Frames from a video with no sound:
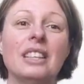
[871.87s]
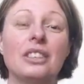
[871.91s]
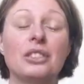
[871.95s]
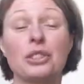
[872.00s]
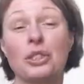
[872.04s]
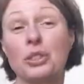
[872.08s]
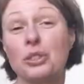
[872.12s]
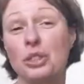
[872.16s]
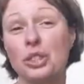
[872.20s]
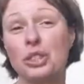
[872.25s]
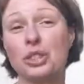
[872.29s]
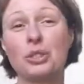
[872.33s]

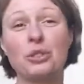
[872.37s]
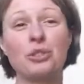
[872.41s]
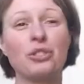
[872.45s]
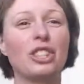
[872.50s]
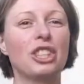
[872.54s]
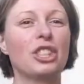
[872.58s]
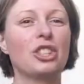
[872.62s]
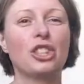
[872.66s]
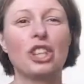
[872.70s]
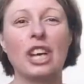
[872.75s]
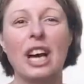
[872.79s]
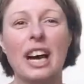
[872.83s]
So just
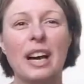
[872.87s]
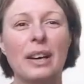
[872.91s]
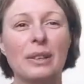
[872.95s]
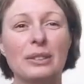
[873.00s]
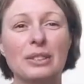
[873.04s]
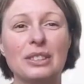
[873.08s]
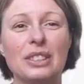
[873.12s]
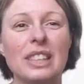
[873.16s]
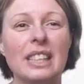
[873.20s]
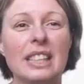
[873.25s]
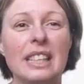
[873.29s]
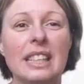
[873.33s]
reach
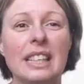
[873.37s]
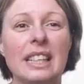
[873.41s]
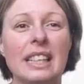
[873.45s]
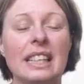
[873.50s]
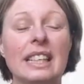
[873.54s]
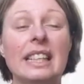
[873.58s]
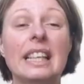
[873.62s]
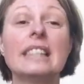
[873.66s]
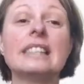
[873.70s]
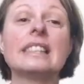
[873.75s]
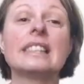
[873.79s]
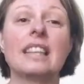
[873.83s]
out,
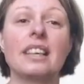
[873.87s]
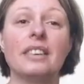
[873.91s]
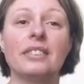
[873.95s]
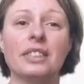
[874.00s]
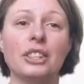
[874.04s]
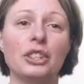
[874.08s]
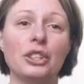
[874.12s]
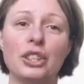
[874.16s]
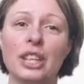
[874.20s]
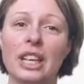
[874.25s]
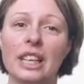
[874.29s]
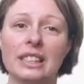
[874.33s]
let's have
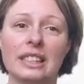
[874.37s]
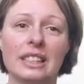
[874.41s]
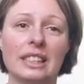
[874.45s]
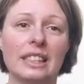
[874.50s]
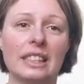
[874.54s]
a chat,